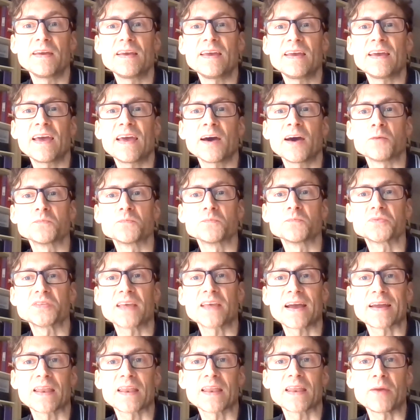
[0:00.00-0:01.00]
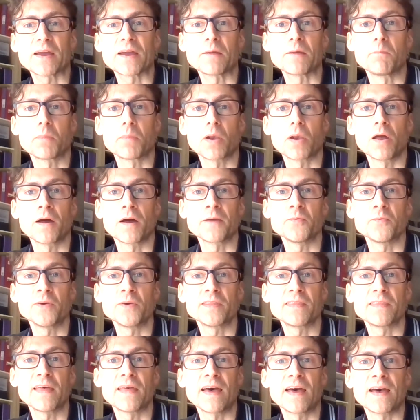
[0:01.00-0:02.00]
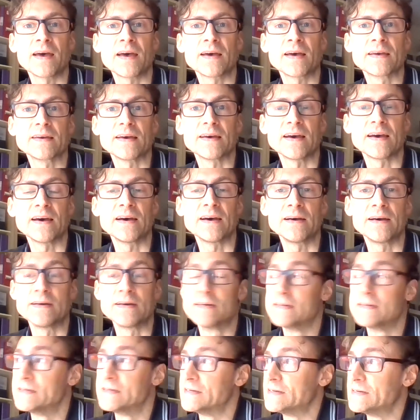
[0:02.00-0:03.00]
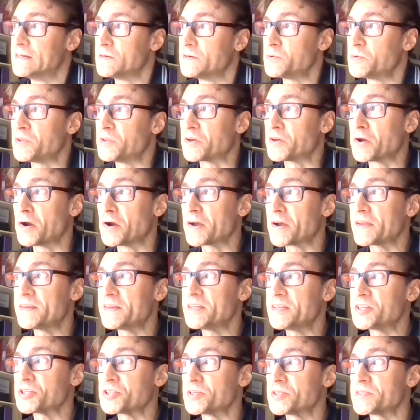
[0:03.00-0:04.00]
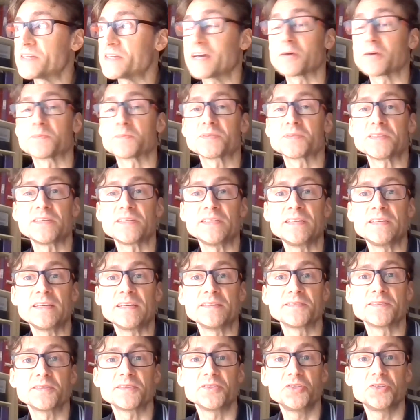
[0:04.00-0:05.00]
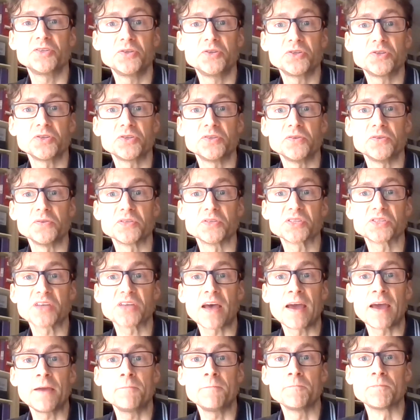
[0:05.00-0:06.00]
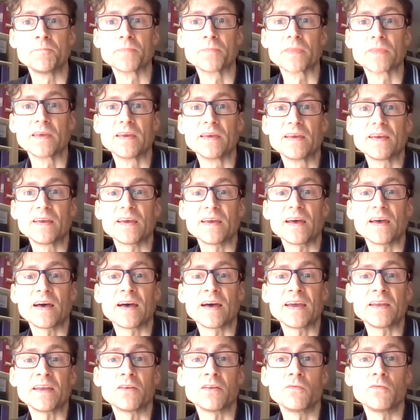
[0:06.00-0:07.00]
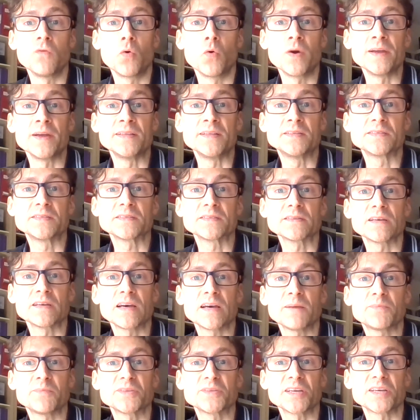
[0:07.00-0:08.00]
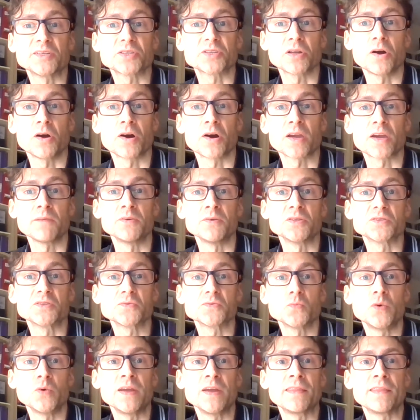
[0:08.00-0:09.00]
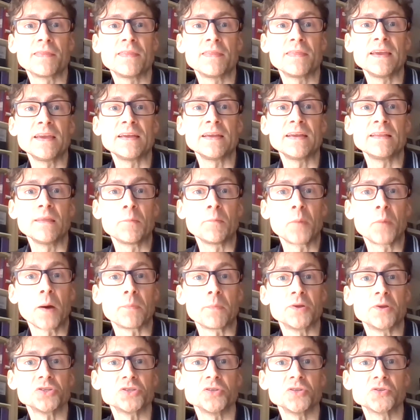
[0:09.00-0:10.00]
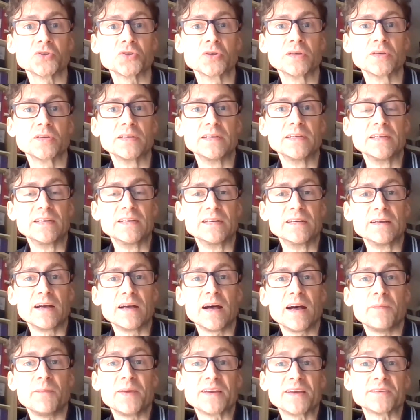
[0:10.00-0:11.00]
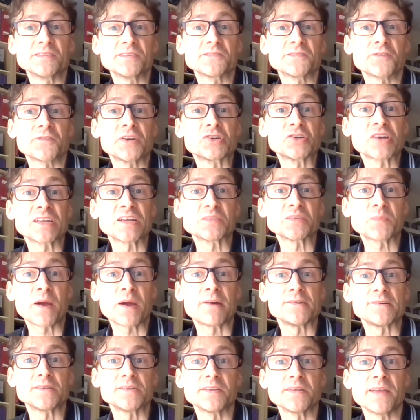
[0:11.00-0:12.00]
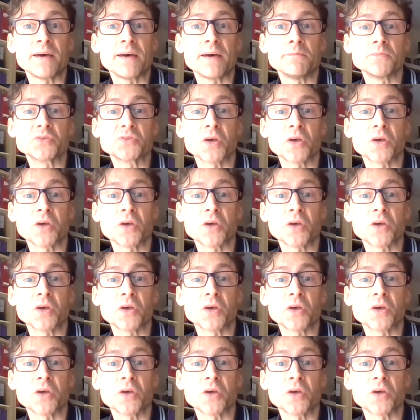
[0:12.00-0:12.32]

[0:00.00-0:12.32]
It helps the academic comply with the grant conditions, it helps the institution do the same, it avoids potential arguments with the publishers because it's very transparent to them.